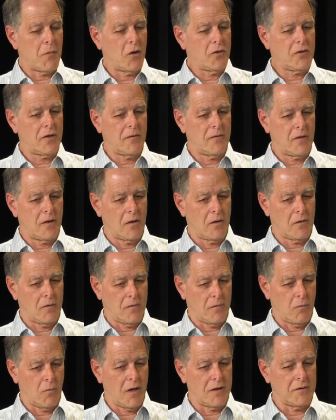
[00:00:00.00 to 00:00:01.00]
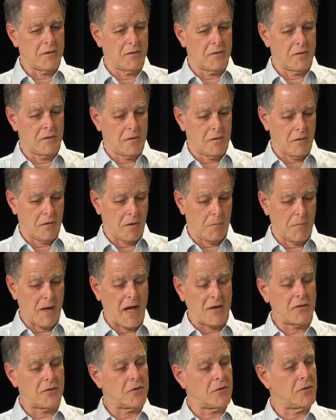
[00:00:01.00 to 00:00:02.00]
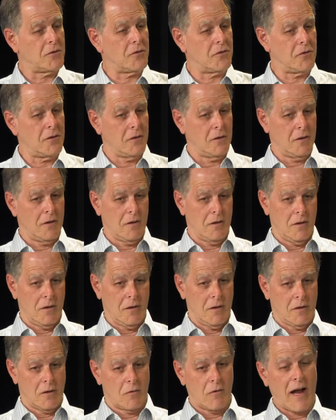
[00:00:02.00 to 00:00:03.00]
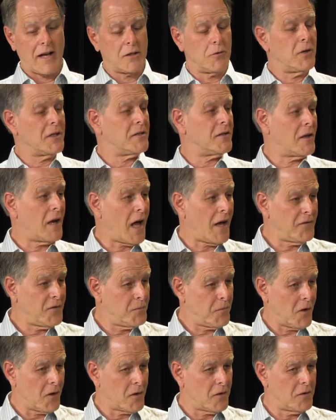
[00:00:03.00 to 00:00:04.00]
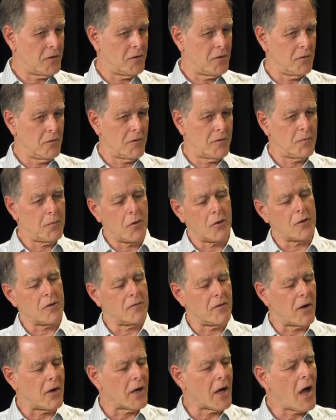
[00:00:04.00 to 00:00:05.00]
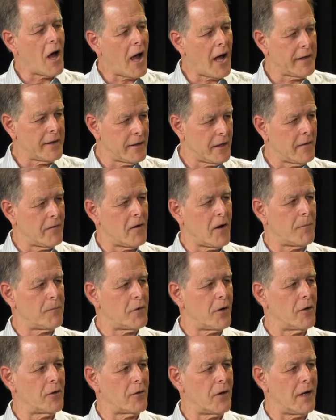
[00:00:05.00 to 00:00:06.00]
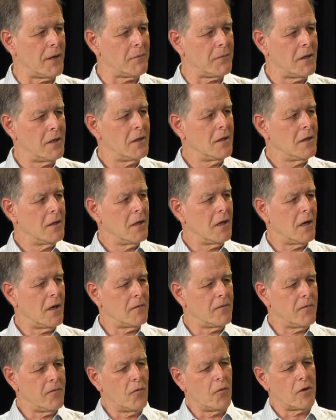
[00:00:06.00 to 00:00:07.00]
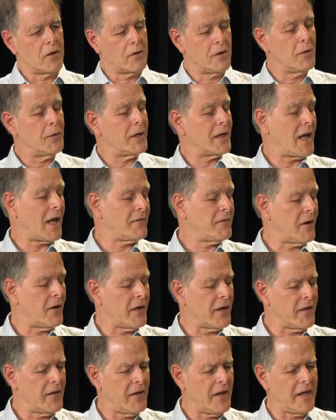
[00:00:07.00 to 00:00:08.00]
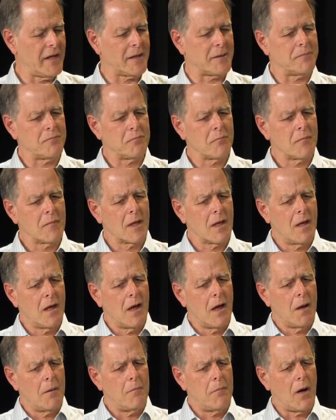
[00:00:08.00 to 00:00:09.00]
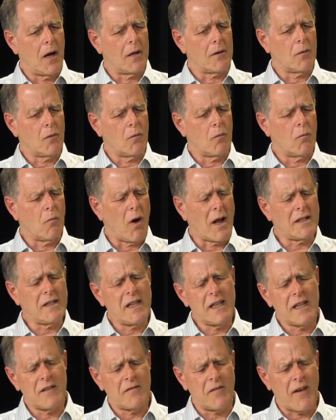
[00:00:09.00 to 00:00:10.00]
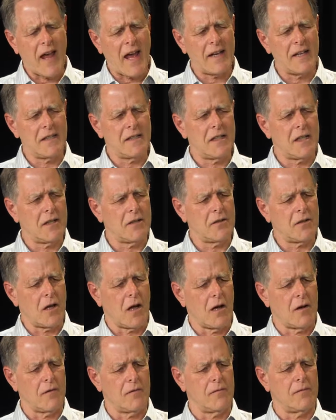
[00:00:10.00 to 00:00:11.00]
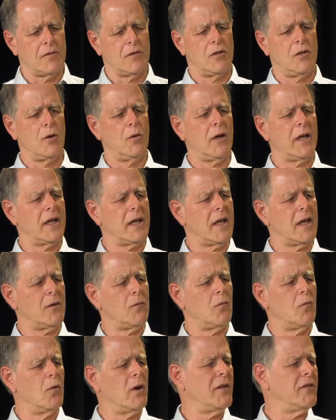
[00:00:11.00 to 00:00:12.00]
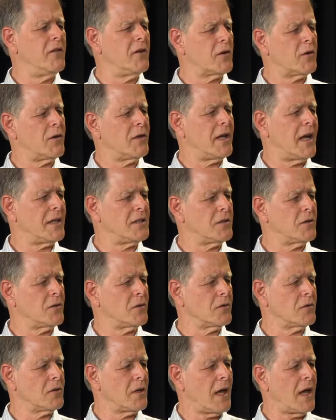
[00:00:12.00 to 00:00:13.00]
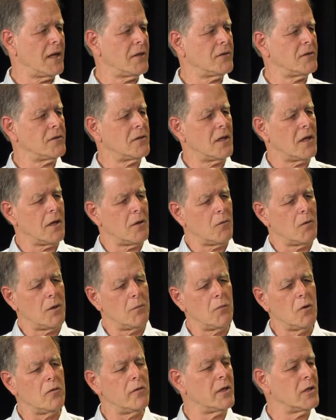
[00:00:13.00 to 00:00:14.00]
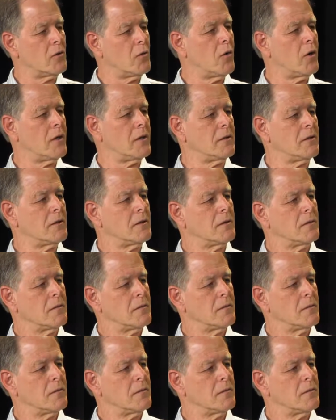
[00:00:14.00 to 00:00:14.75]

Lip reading: most of the ones, master's graduates that I've spoken to have spoken very highly of our program for doing that very thing. But what are the advantages of doing it with the credentials as we're moving towards?